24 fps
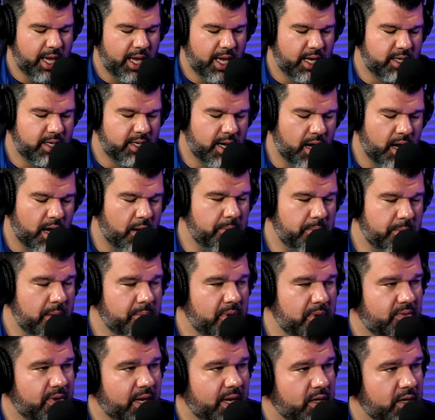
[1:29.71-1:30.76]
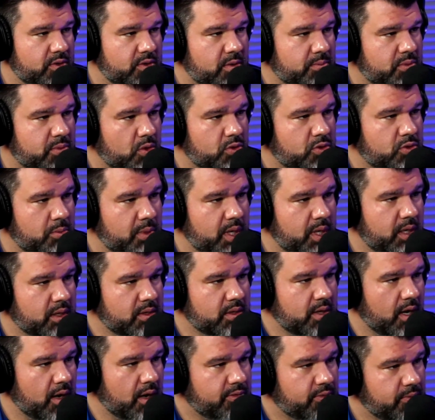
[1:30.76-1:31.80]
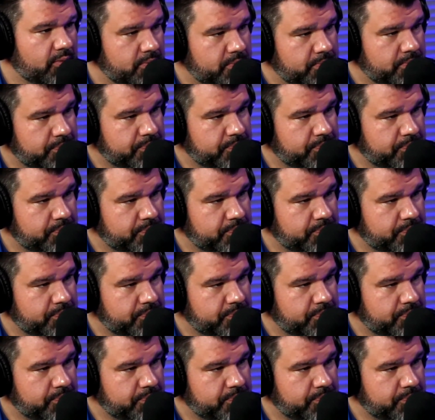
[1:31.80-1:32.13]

and uh, maybe even handle some social media stuff.